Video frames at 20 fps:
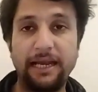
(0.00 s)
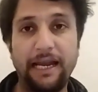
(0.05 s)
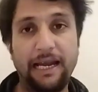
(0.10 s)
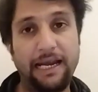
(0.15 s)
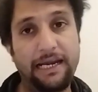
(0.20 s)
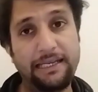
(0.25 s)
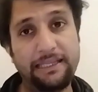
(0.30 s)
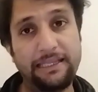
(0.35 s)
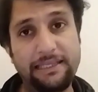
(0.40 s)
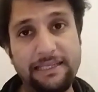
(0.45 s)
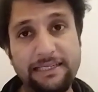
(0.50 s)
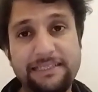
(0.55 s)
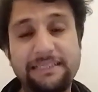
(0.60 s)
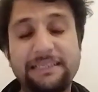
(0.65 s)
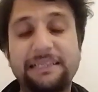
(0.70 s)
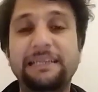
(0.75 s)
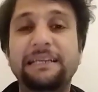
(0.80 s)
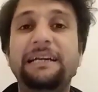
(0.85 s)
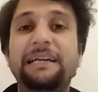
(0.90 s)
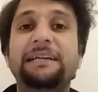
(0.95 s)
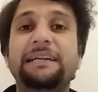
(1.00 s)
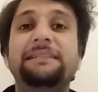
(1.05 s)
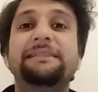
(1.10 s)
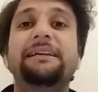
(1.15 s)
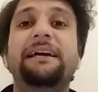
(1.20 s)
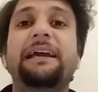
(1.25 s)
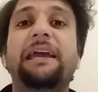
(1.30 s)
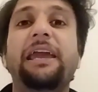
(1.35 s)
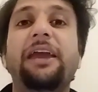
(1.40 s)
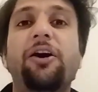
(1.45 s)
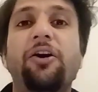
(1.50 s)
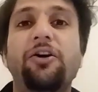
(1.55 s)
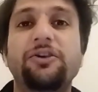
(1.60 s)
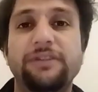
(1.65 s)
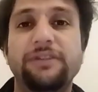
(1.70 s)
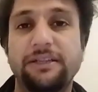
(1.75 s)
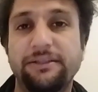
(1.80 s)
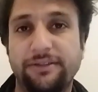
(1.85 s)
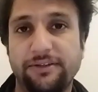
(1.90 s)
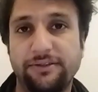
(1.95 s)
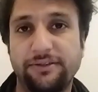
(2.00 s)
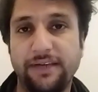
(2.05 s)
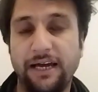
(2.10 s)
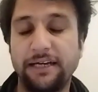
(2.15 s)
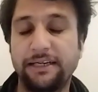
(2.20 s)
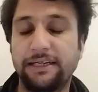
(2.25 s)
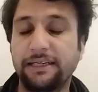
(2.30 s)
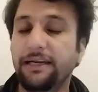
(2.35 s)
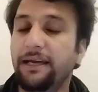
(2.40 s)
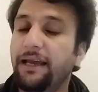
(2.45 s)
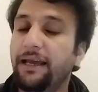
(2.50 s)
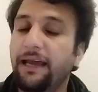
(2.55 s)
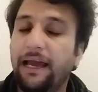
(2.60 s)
and this creates the chaos in society,